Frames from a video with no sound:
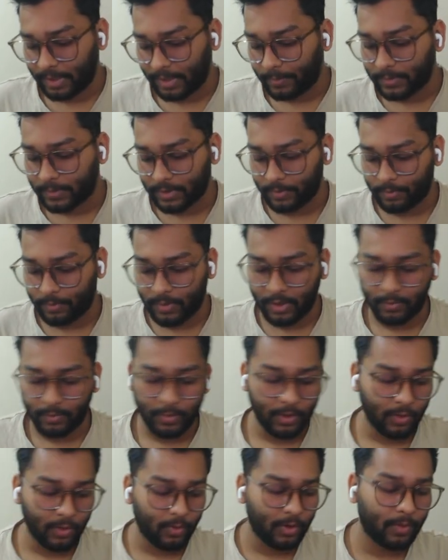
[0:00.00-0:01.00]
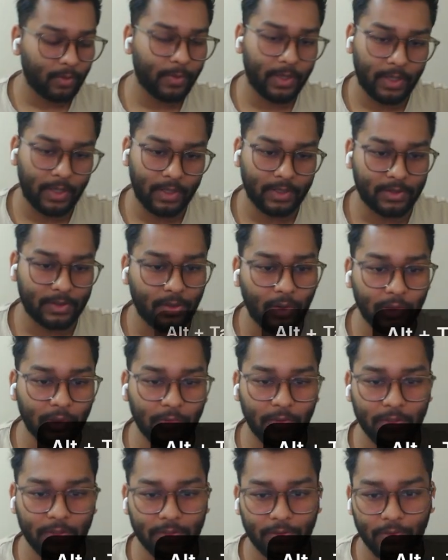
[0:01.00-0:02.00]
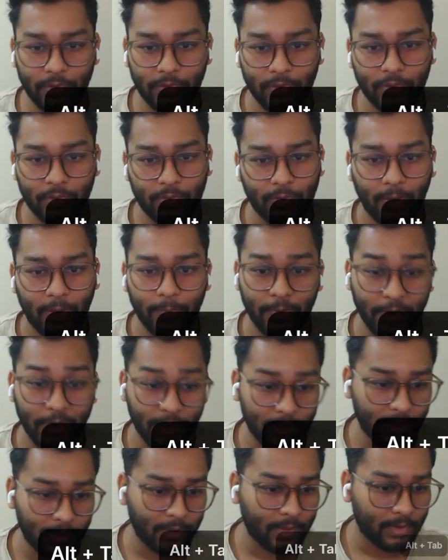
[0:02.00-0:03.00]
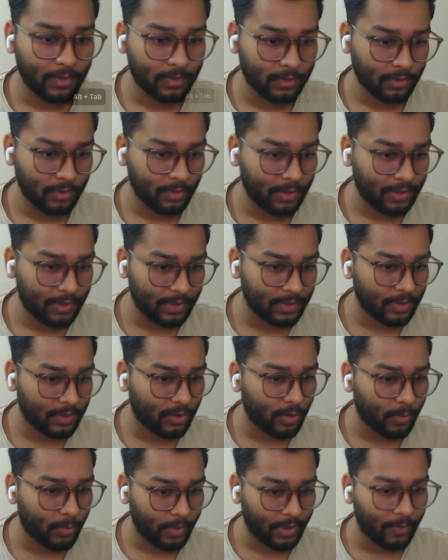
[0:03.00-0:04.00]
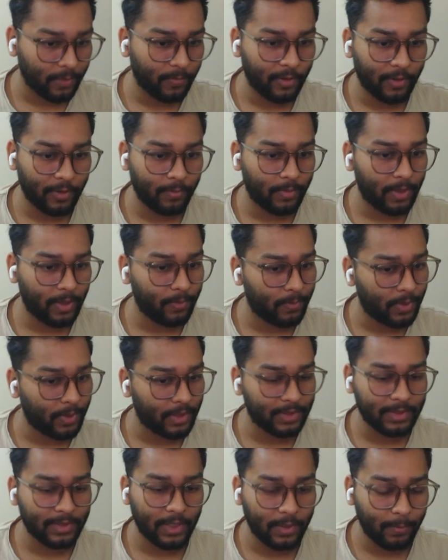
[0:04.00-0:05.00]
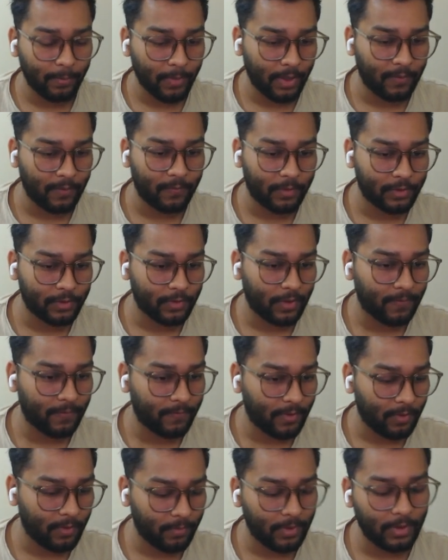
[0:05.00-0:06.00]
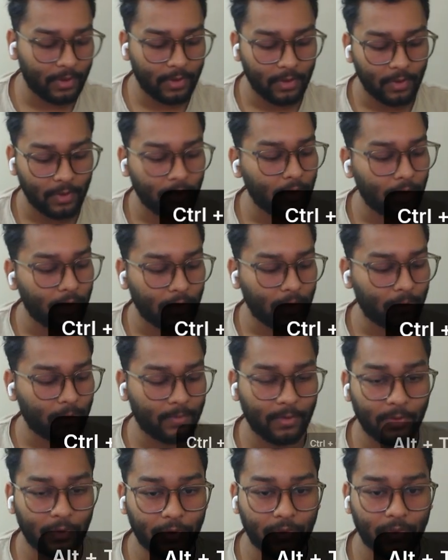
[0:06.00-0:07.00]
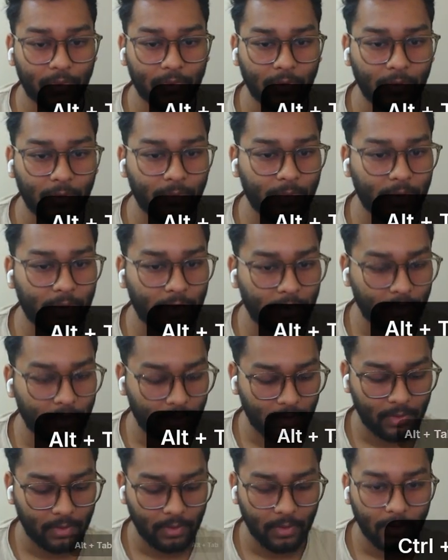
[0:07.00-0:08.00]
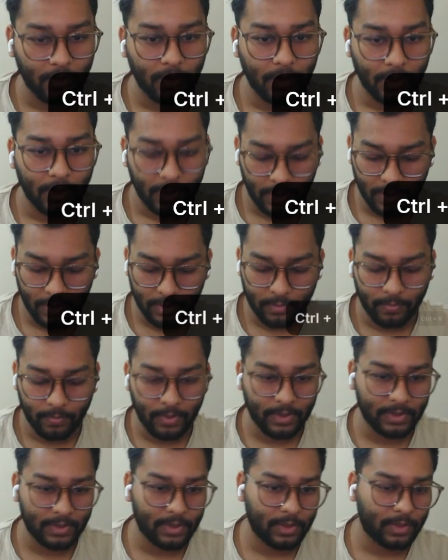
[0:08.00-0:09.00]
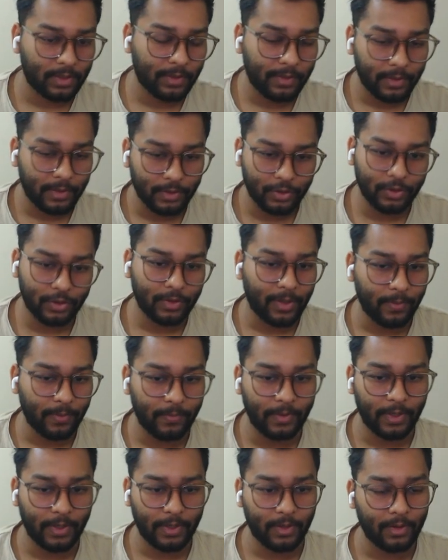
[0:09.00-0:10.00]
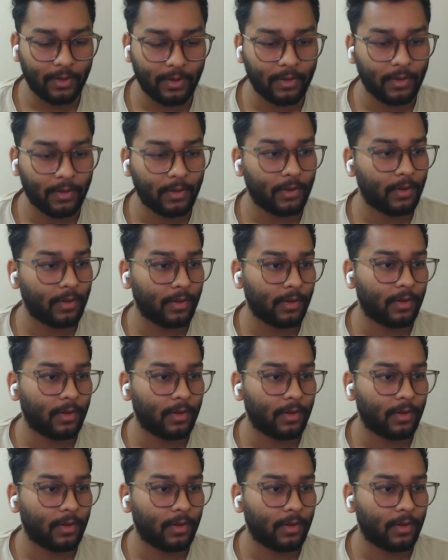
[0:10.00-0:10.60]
Sometimes it might be lower, but it's always good to upgrade it. So this is the command upgrade pip inside my virtual environment. I'm going to copy and paste it. Should upgrade it.